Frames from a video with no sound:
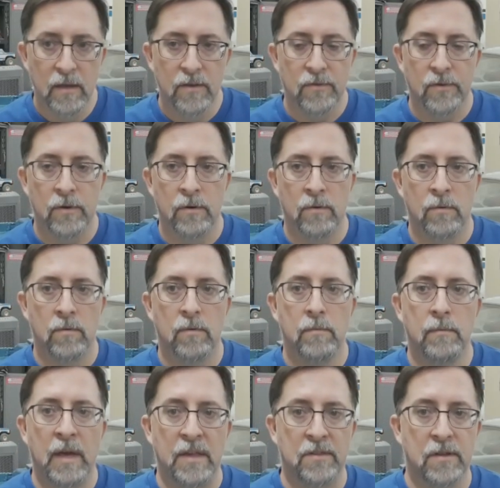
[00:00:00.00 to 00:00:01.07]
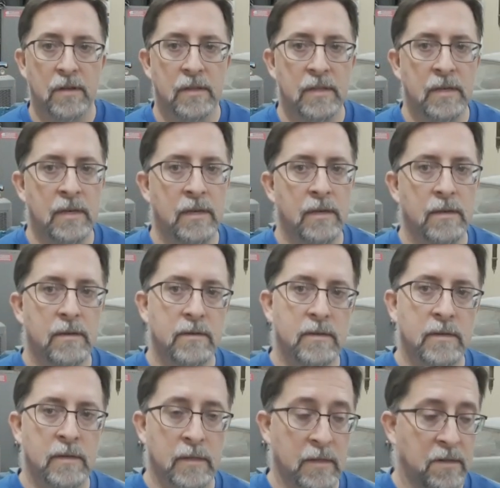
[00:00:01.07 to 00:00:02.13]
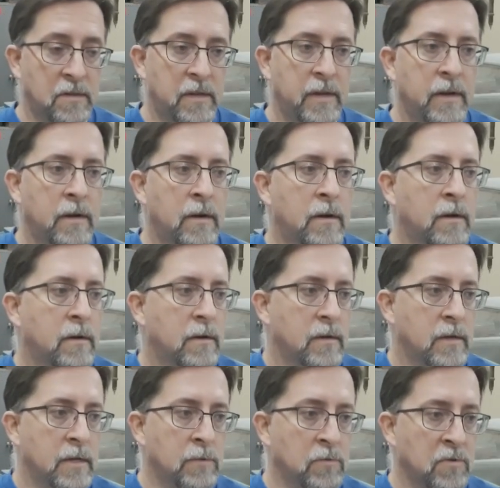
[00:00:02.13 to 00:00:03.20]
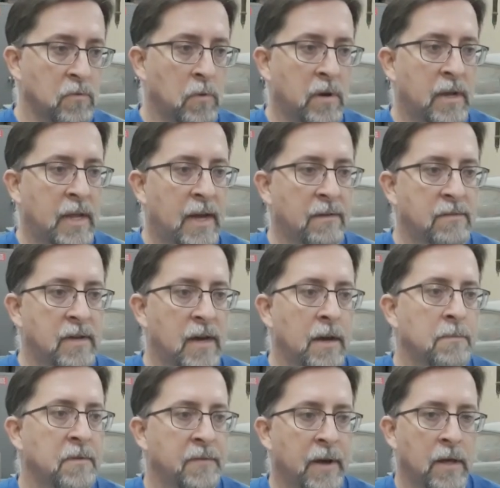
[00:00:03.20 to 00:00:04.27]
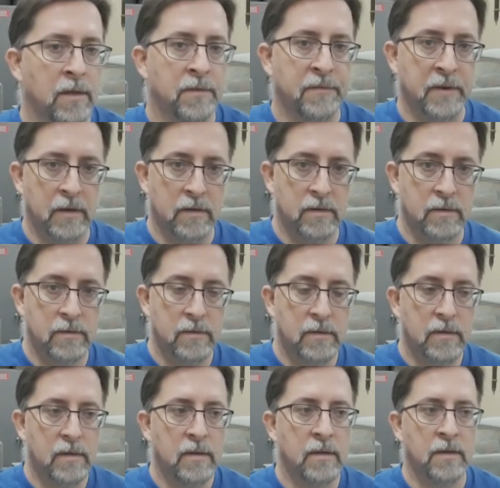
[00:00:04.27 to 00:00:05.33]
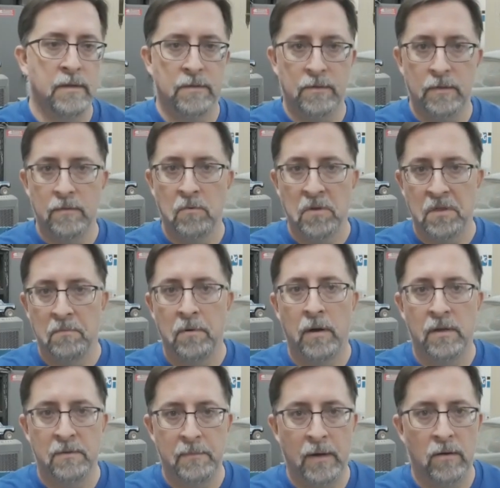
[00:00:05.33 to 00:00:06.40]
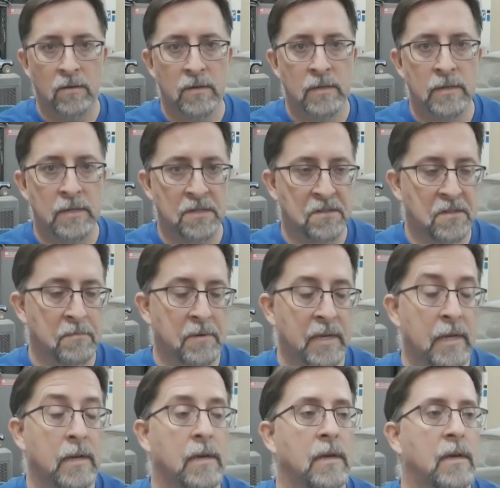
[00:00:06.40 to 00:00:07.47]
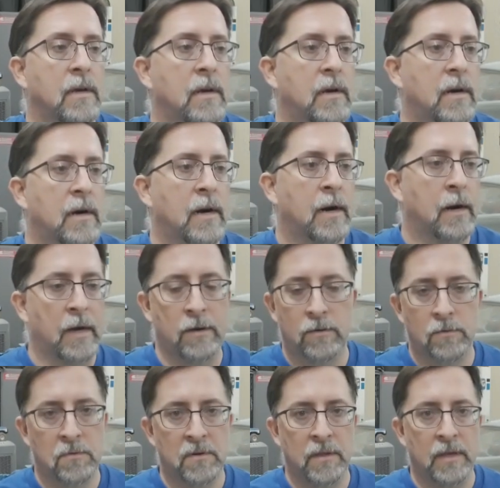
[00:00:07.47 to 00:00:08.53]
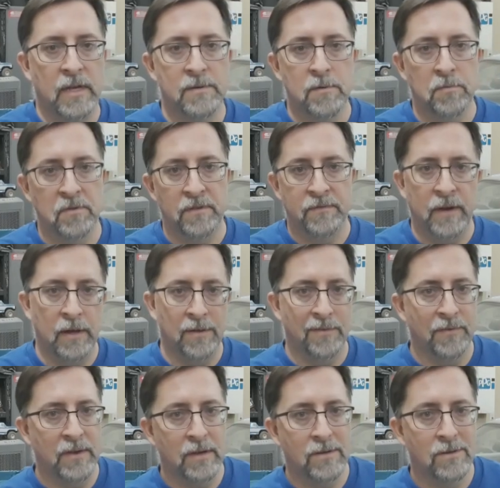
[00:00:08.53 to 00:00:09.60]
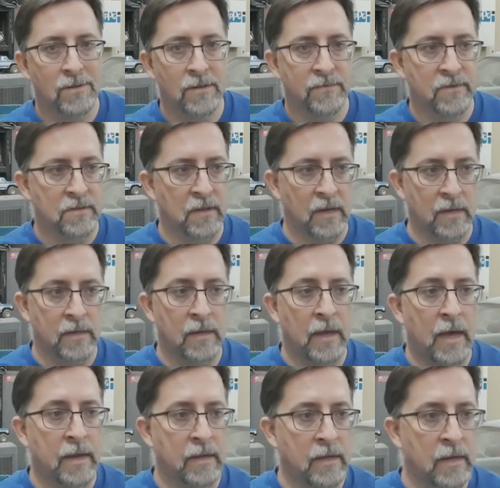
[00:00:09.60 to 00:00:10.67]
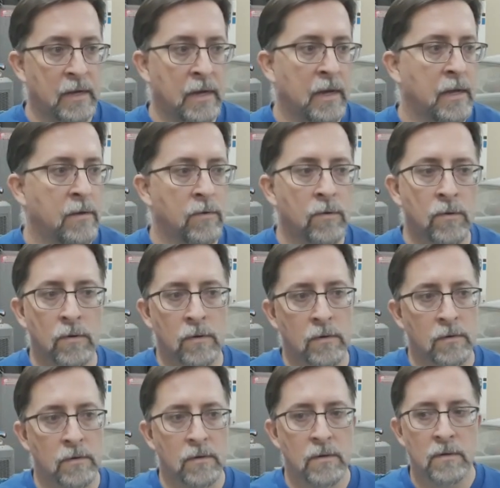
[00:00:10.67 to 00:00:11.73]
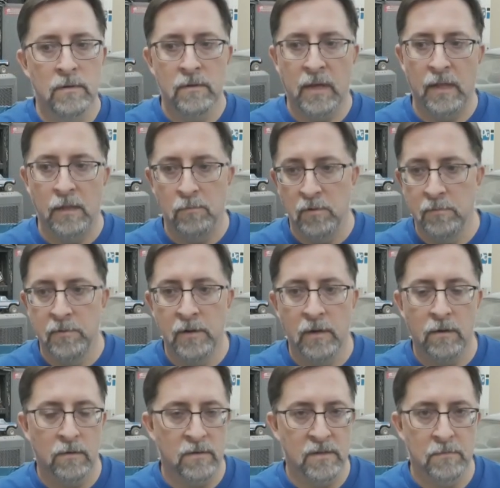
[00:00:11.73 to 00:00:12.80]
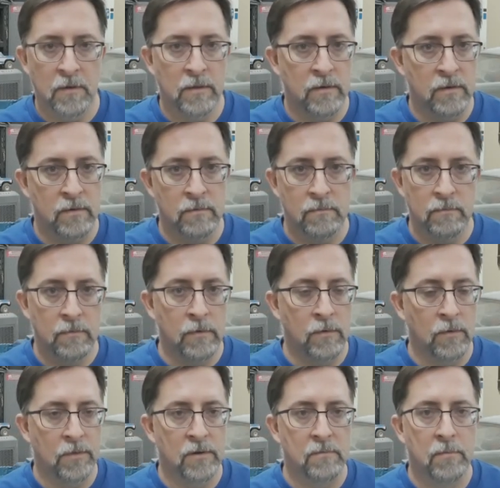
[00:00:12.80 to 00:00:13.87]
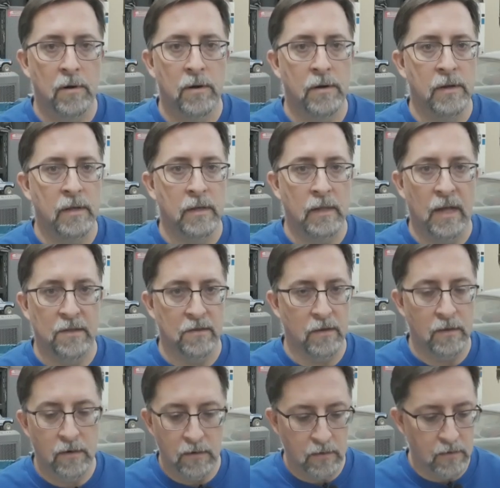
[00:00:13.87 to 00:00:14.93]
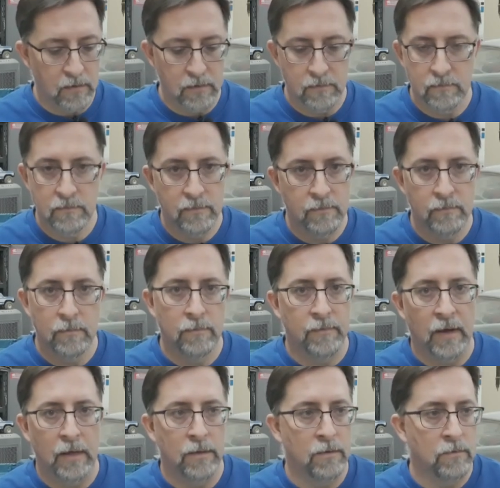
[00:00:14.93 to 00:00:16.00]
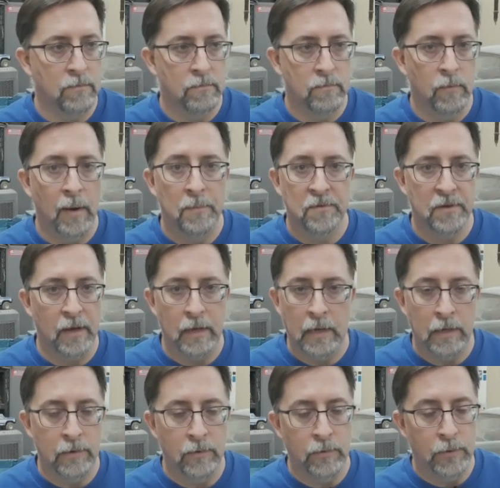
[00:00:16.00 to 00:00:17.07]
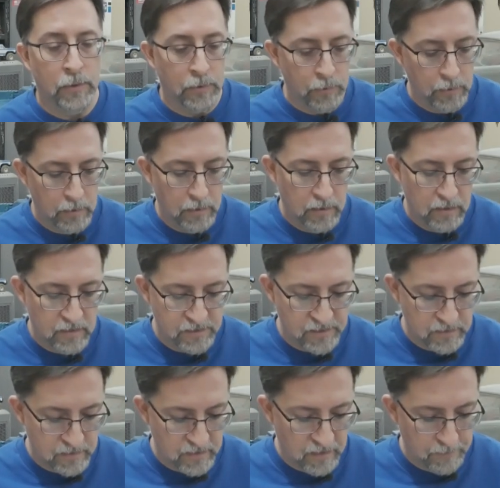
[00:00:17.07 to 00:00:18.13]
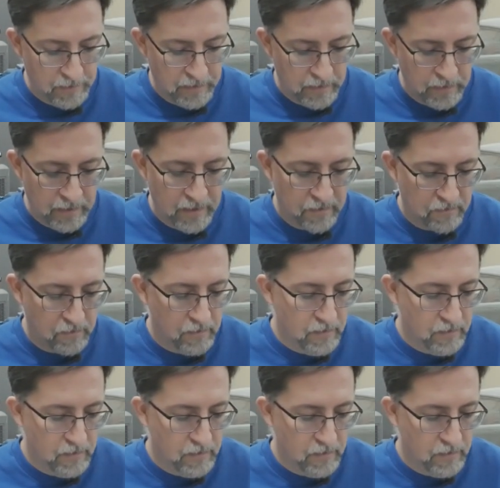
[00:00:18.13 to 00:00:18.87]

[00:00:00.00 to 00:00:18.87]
So basically, at least here, it was 1.5 times the value of the vehicle is what the bond amount needs to be. I don't know where they come up with the value of the vehicle, if it's like NADA Guide or Kelley Blue Book or some other third-party classic car value website. I don't know. She didn't tell me. I didn't ask.